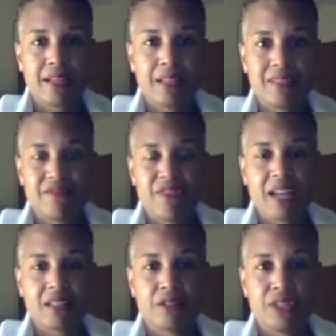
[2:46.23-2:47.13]
and in
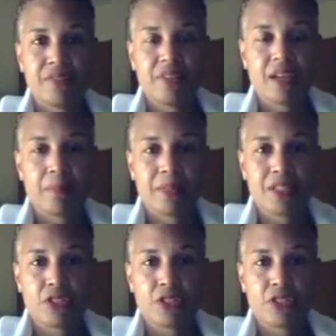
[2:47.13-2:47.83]
fact, there's even companies